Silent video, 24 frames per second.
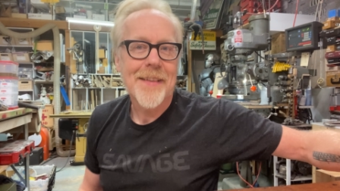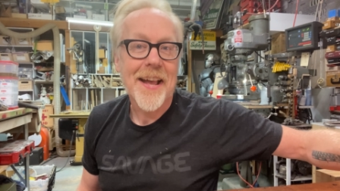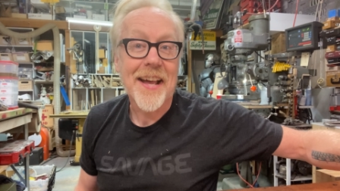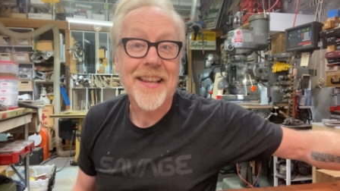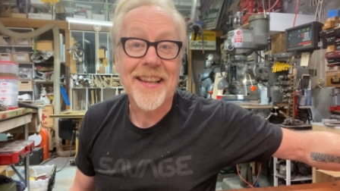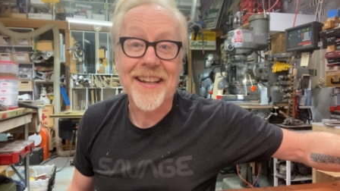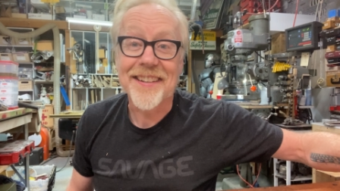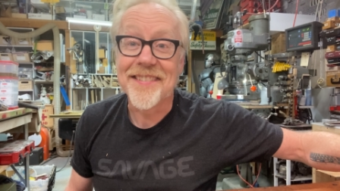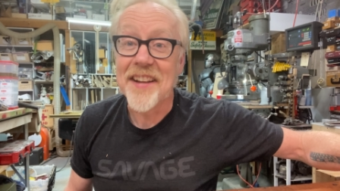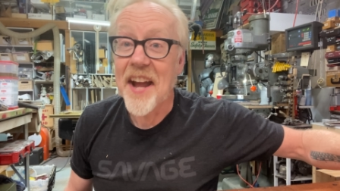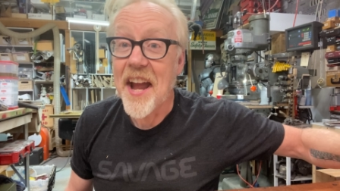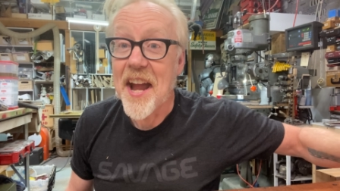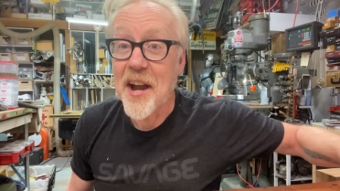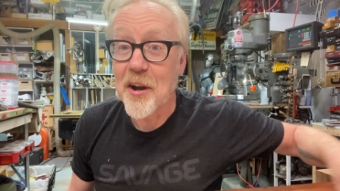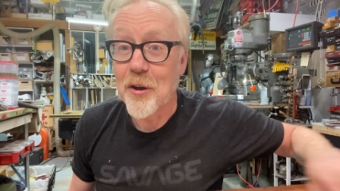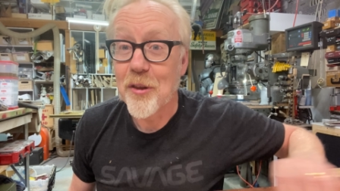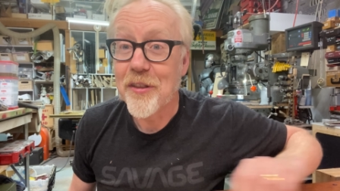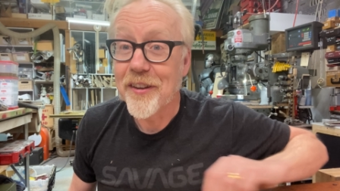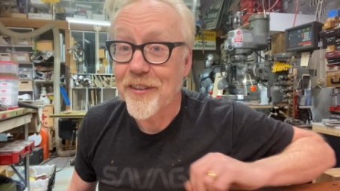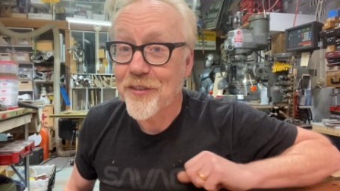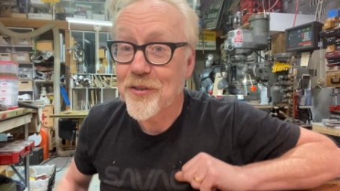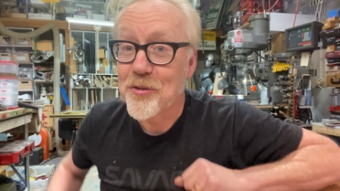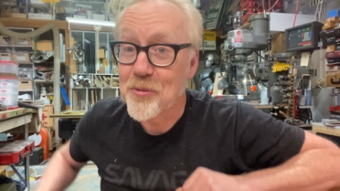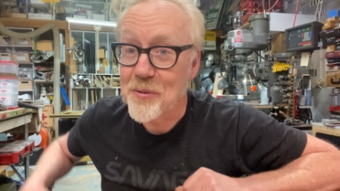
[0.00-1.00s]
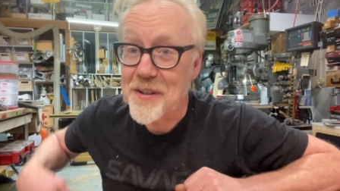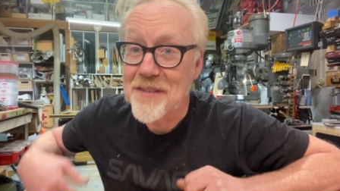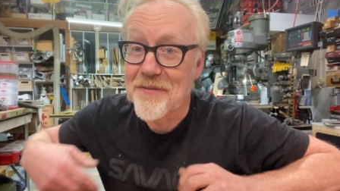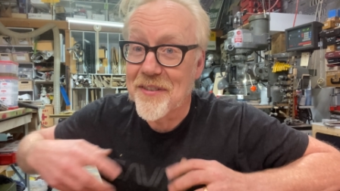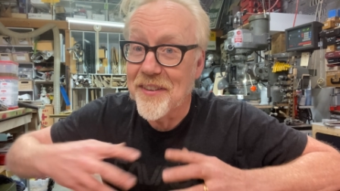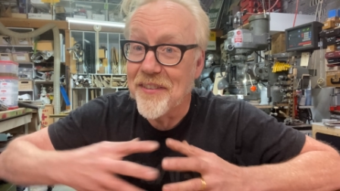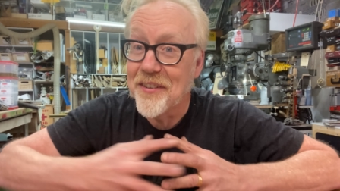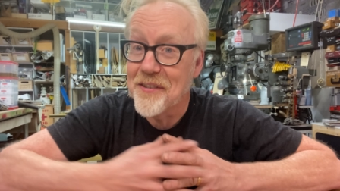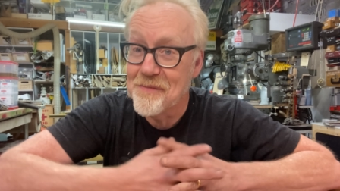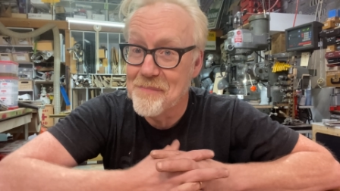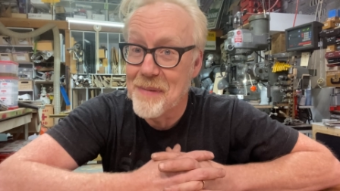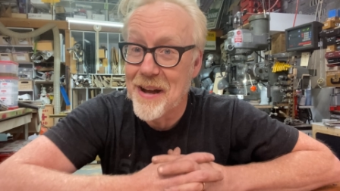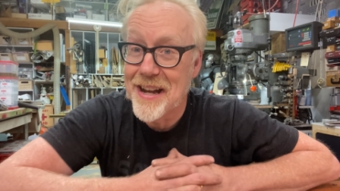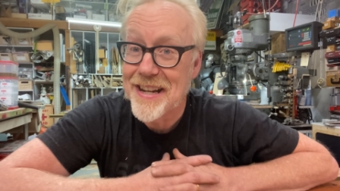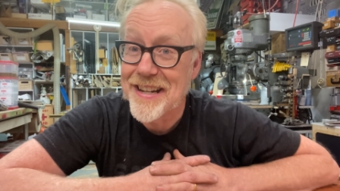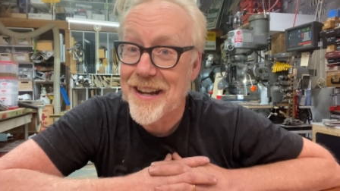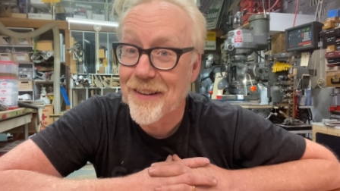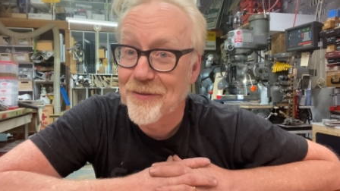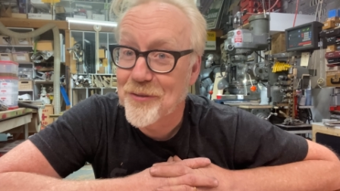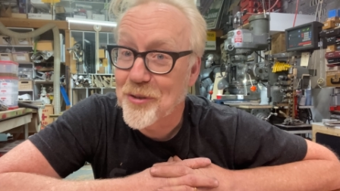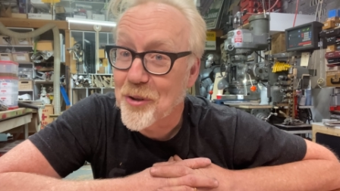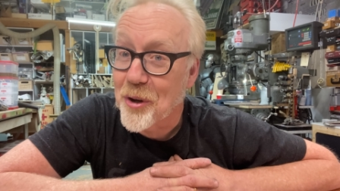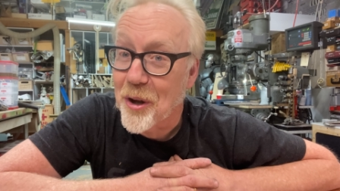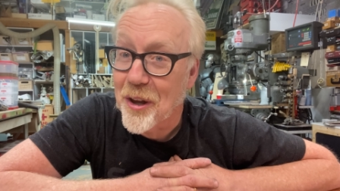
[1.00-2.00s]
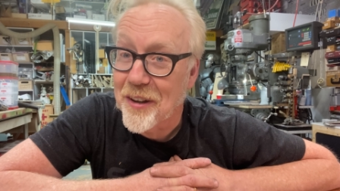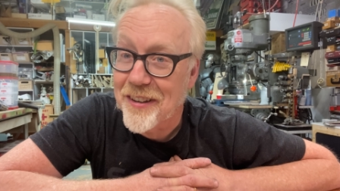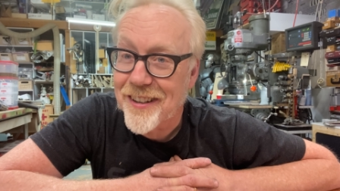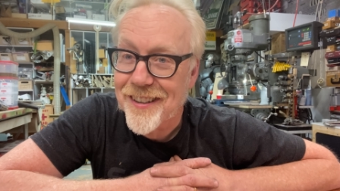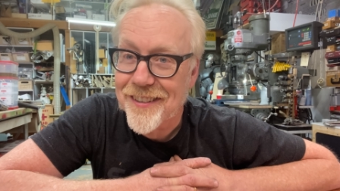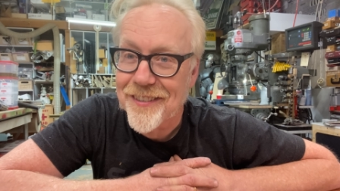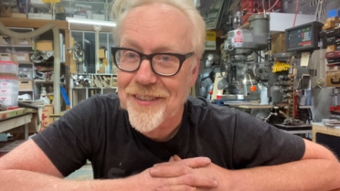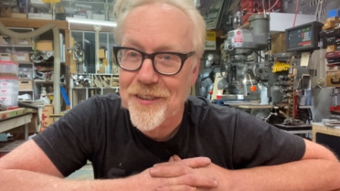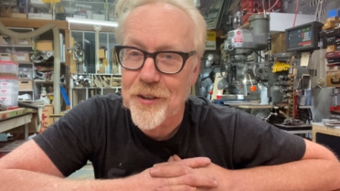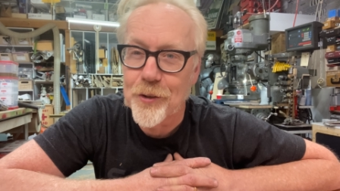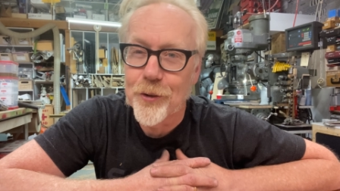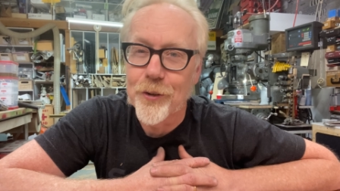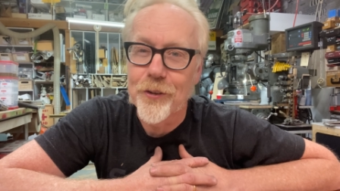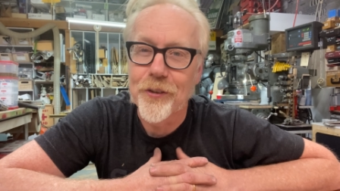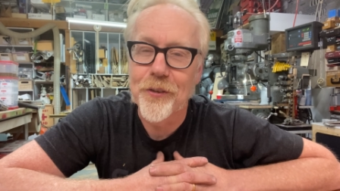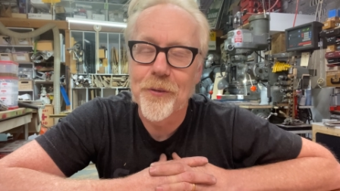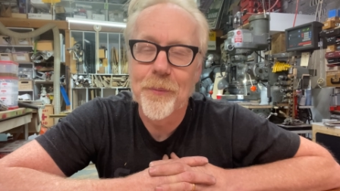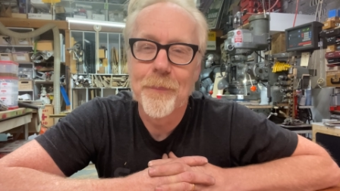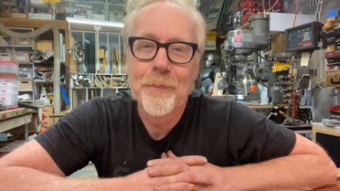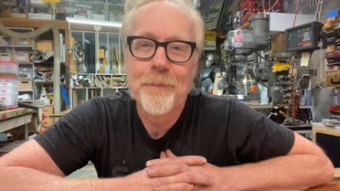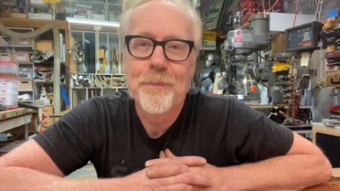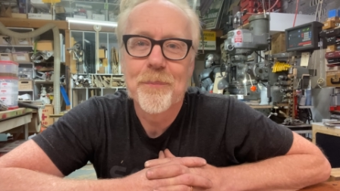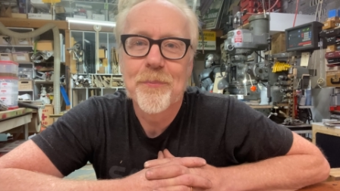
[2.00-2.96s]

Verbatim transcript: I'd like to air this grievance of mine after all these years.